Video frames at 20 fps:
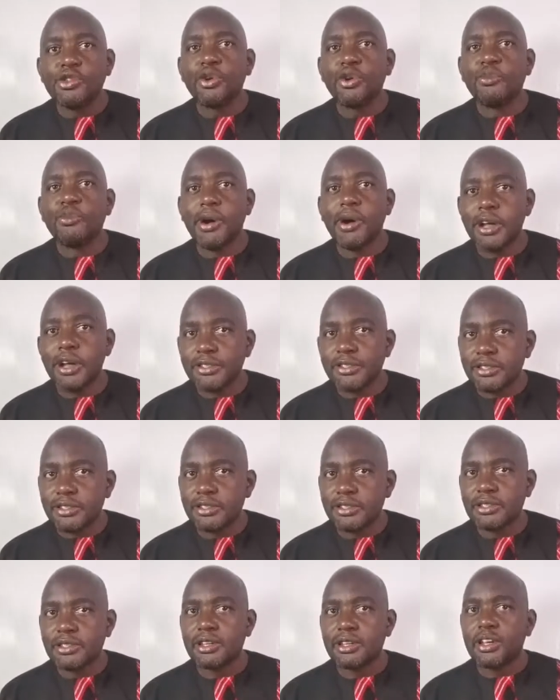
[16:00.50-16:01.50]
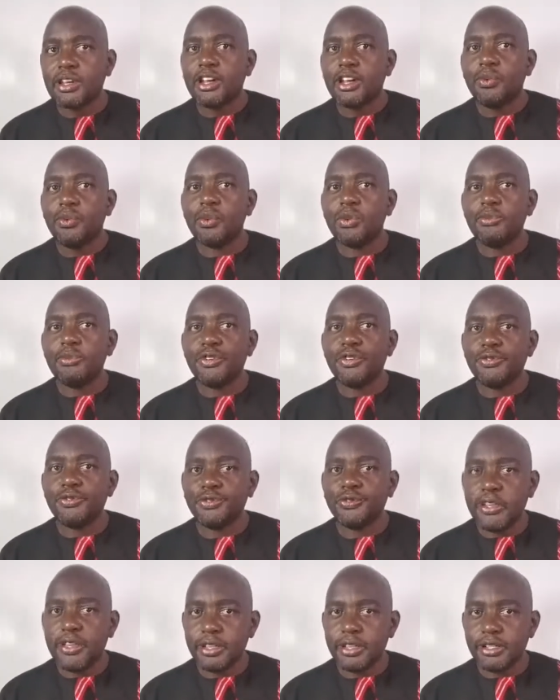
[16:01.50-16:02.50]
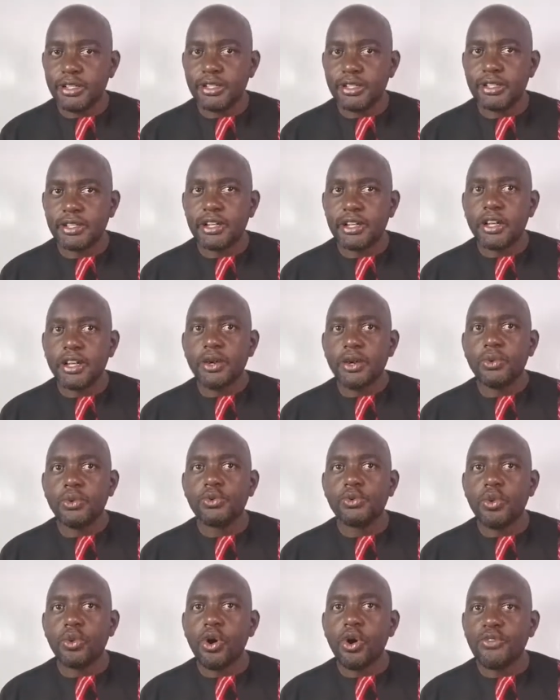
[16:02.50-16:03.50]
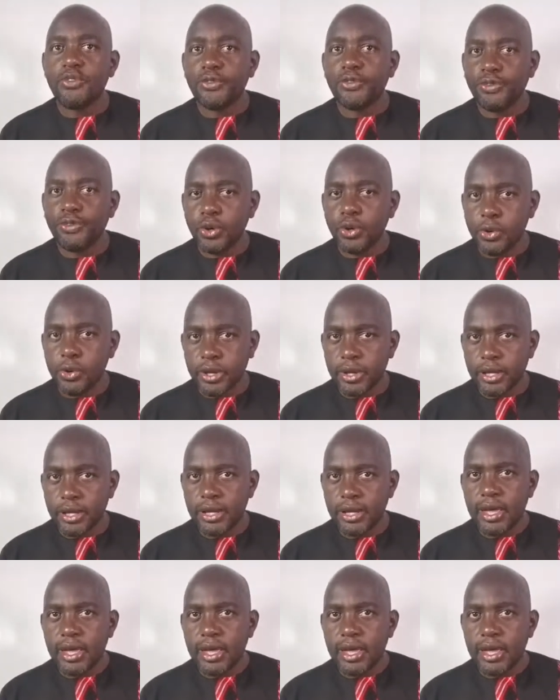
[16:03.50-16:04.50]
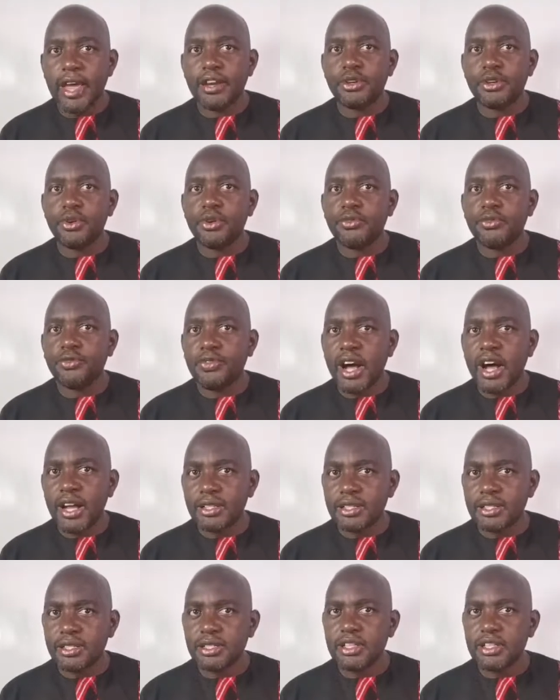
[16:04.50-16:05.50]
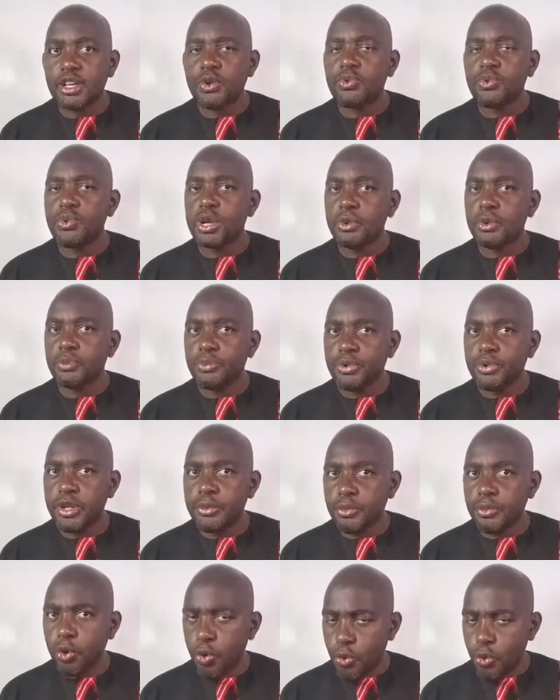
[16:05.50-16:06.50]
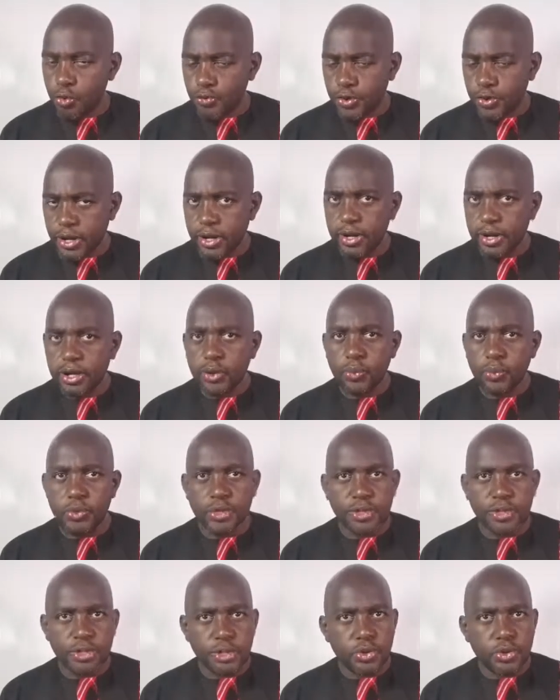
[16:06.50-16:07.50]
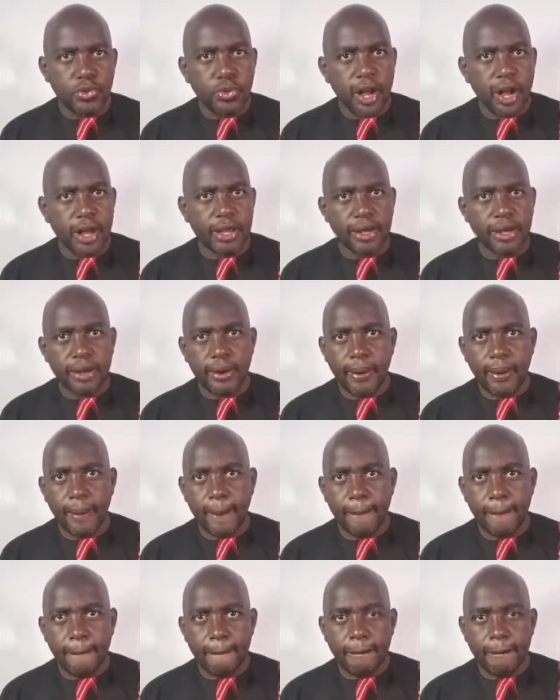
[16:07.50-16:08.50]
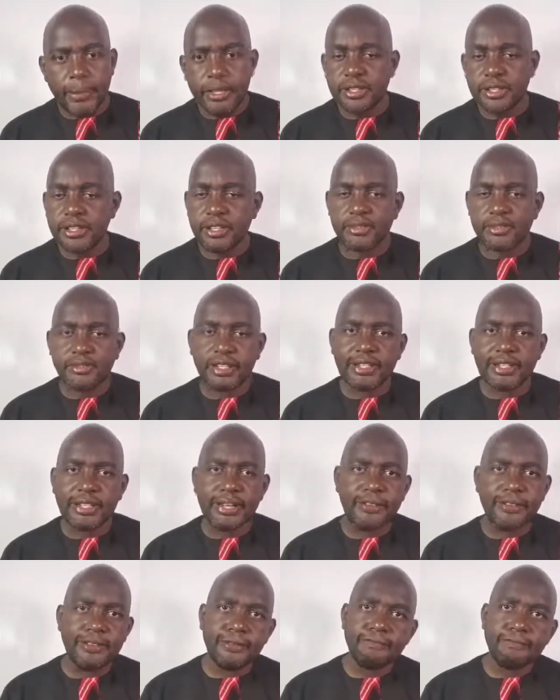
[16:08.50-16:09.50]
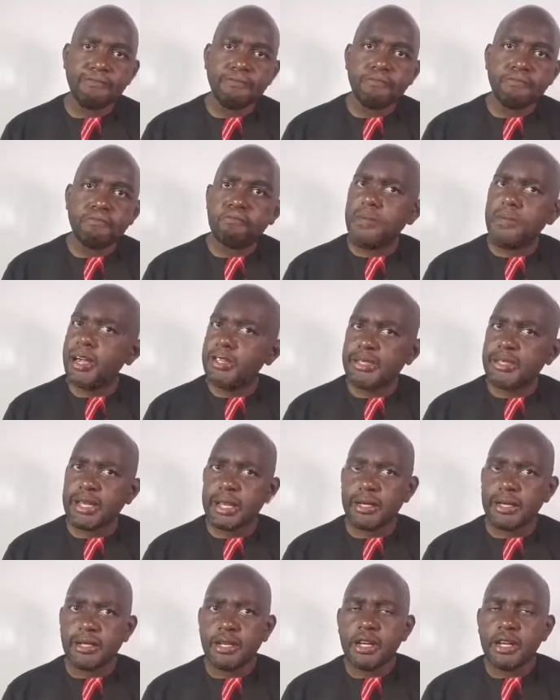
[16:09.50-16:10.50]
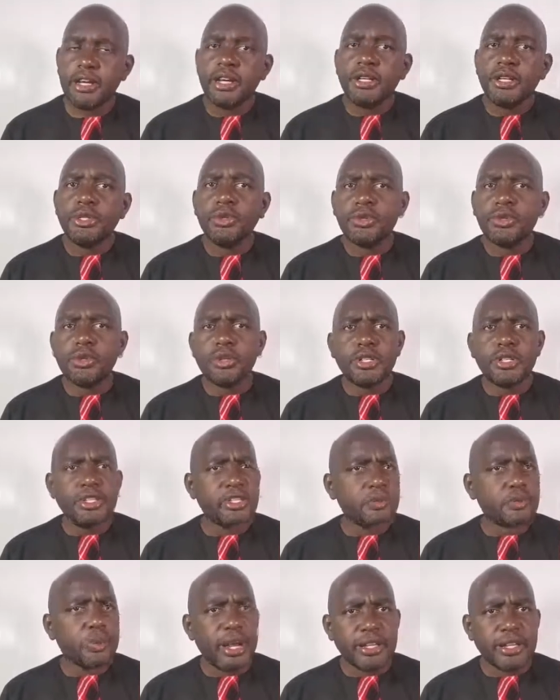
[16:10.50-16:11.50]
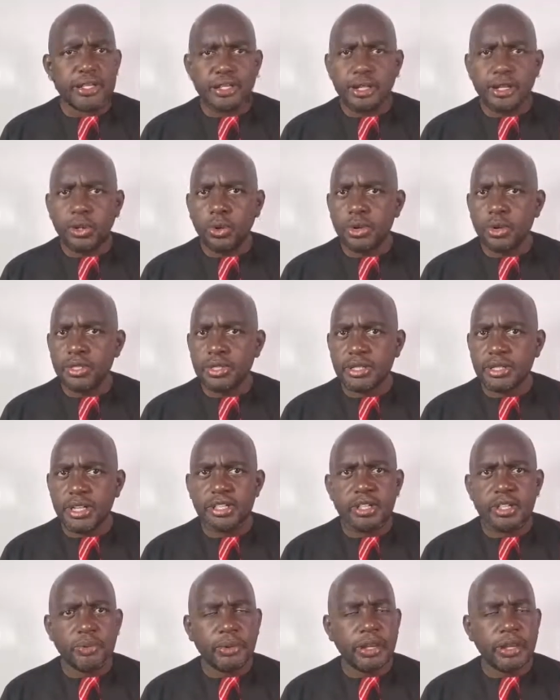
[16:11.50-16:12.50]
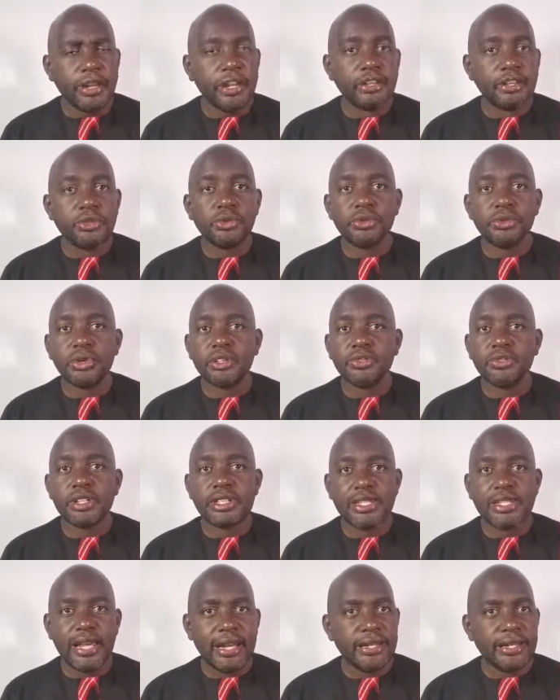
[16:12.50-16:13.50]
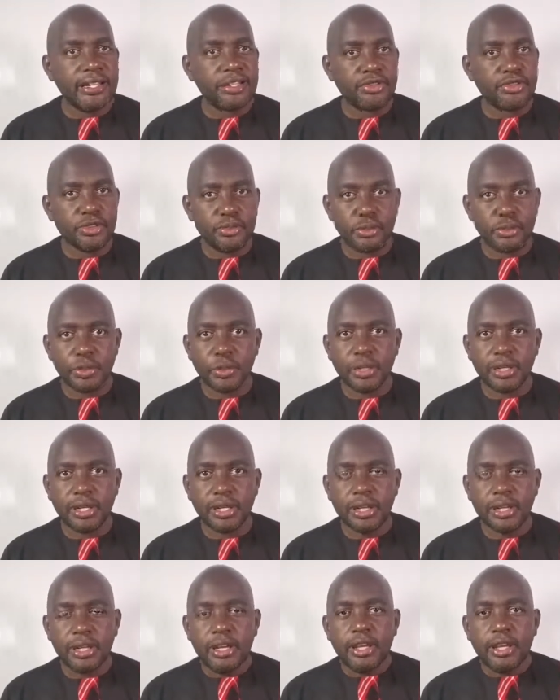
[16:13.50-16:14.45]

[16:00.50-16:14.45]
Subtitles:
your barns will be filled to overflowing, and your vats will brim over with new wine. It says, verse 11, my son, do not despise the Lord's discipline and do not resent his rebuke,